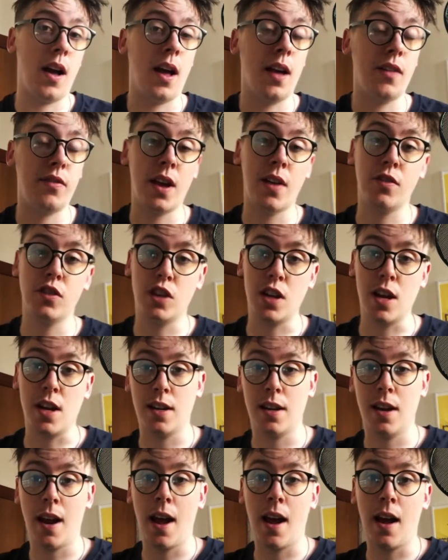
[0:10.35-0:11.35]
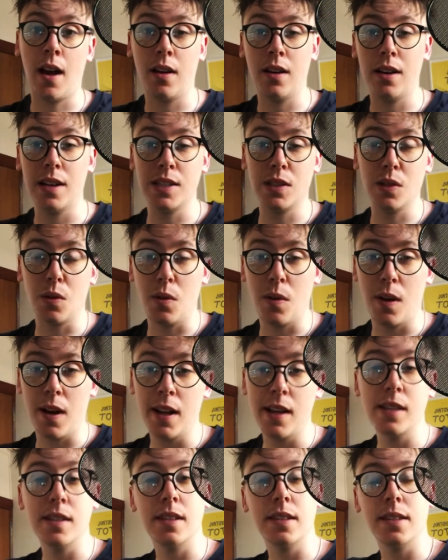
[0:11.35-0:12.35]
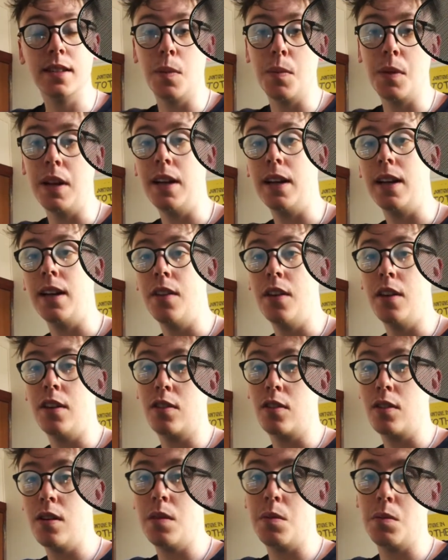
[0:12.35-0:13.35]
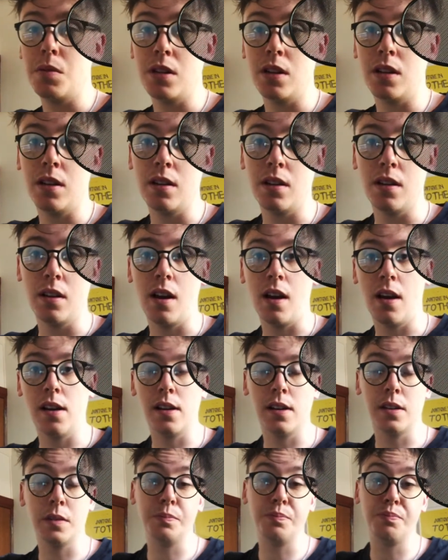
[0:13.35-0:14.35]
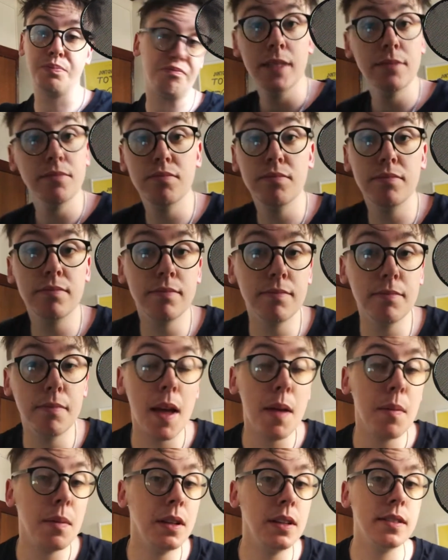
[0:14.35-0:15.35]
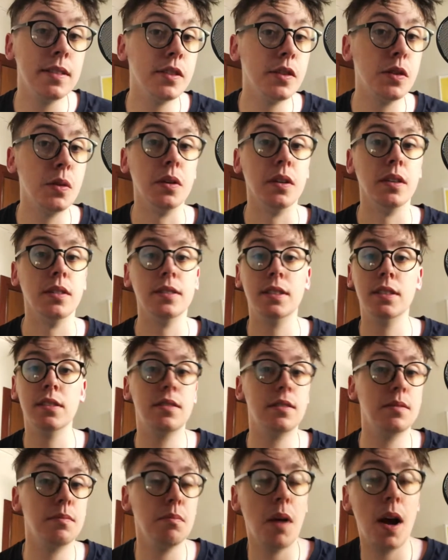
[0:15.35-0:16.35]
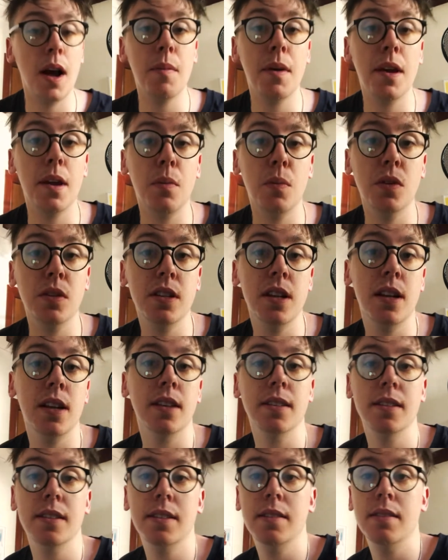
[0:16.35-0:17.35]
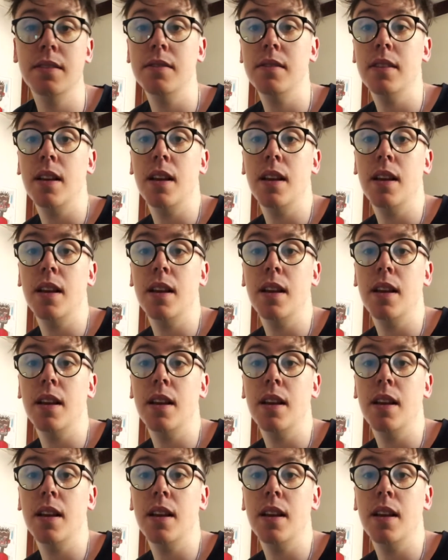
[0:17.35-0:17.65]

If you haven't checked it out, as always, there's going to be a link in the description. Maybe listen to it. This might make more sense.